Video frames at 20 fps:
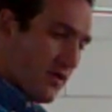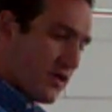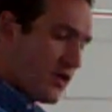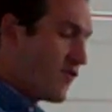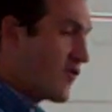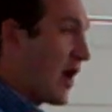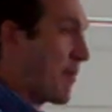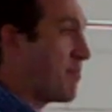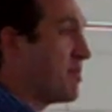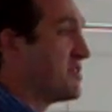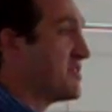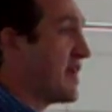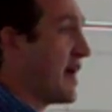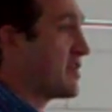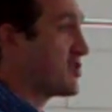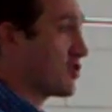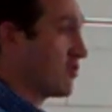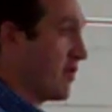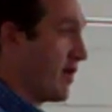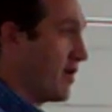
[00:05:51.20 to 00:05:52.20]
You've got
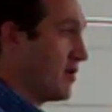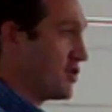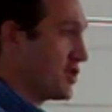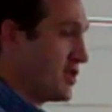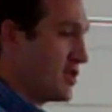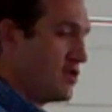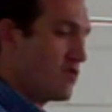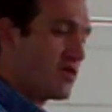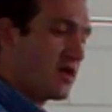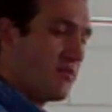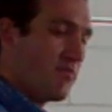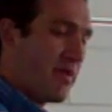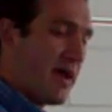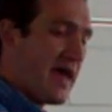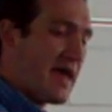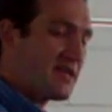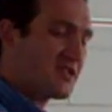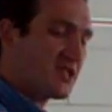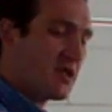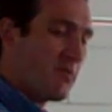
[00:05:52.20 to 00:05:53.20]
potential energy. You can
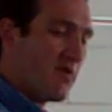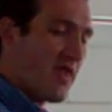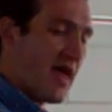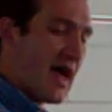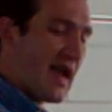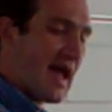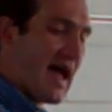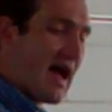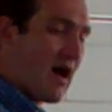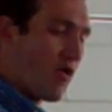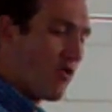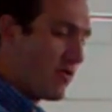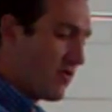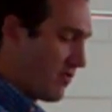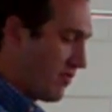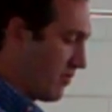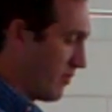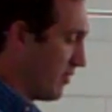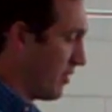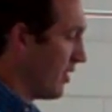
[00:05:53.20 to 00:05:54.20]
pay some of that out,
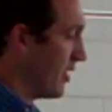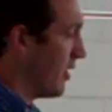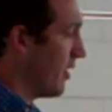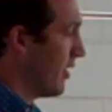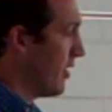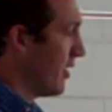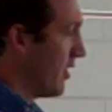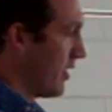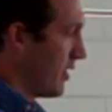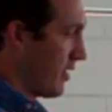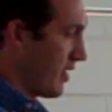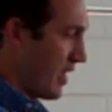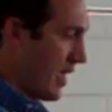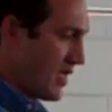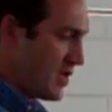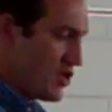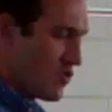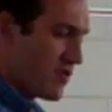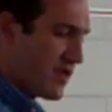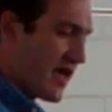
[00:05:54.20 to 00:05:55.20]

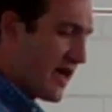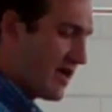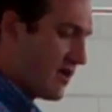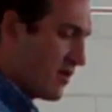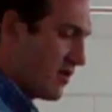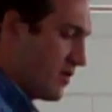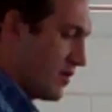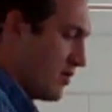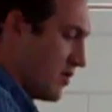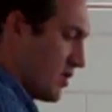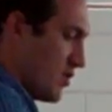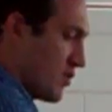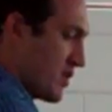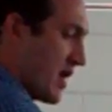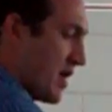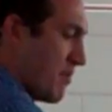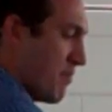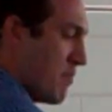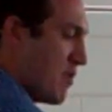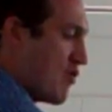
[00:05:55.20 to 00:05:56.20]
and you get
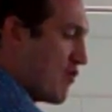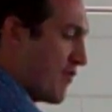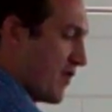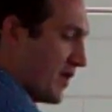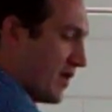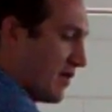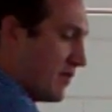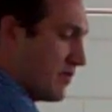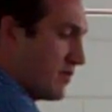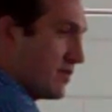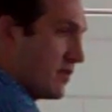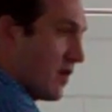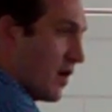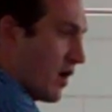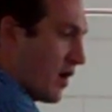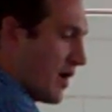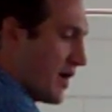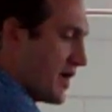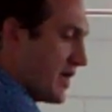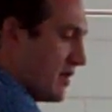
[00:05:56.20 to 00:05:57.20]
moving,
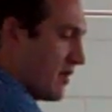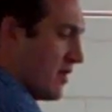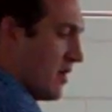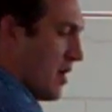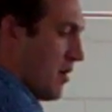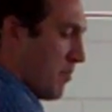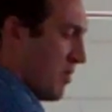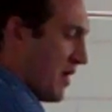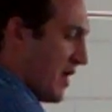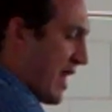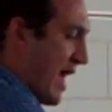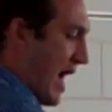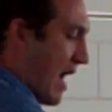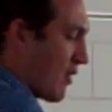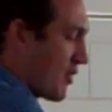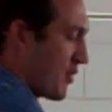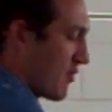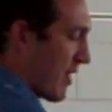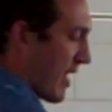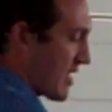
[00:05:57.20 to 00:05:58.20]
all right? But now
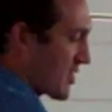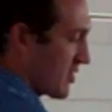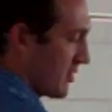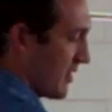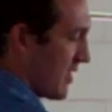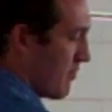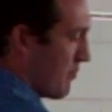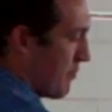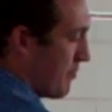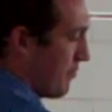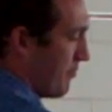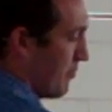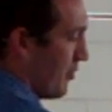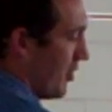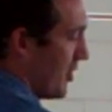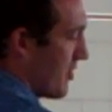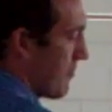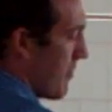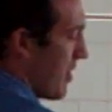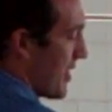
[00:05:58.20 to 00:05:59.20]
you're actually
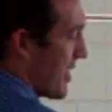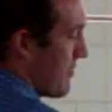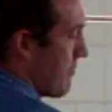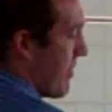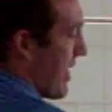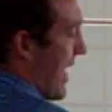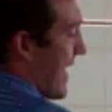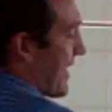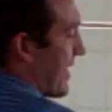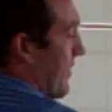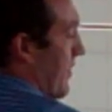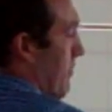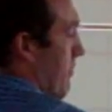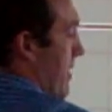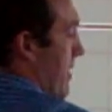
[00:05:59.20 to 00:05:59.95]
putting money back in the